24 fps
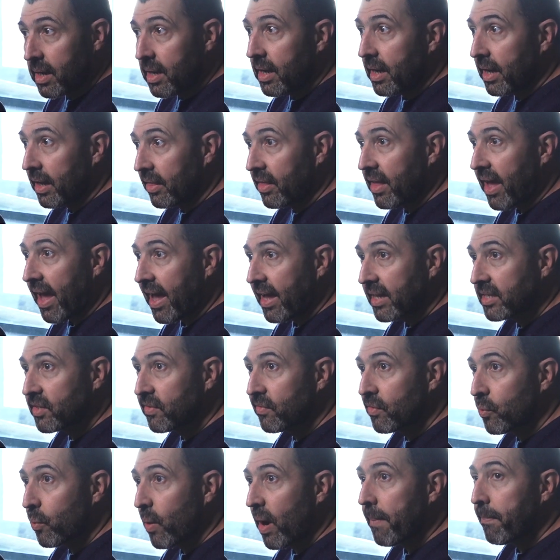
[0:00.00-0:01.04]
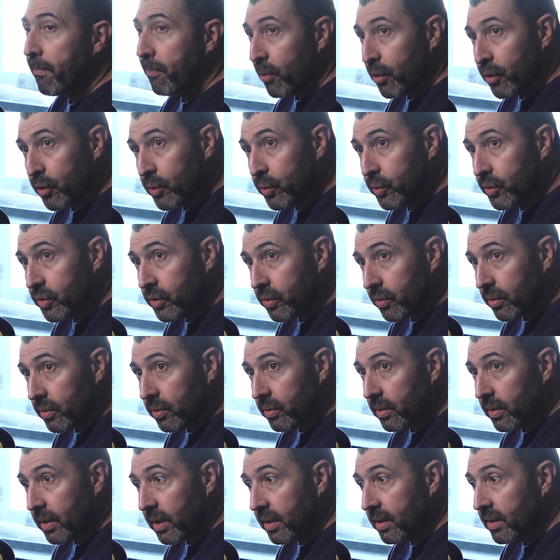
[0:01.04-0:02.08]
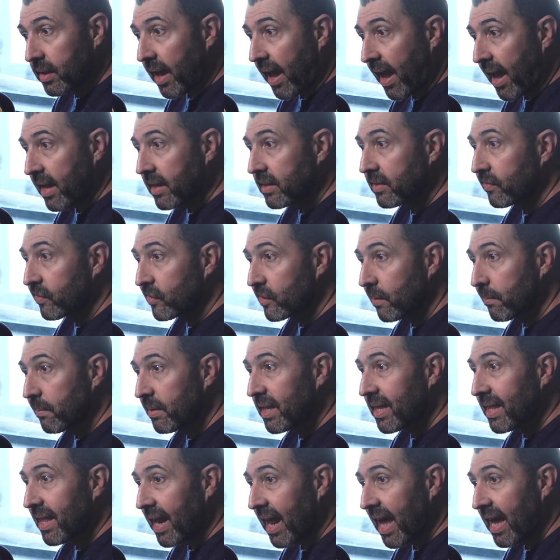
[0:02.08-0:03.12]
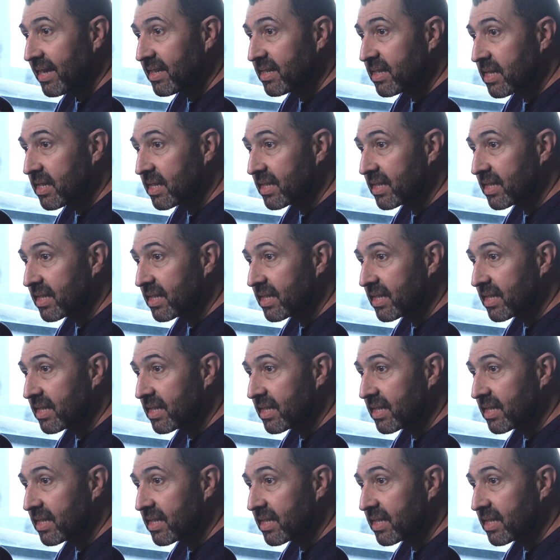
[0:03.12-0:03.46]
in the hands of the right producer, in the hands of somebody that has the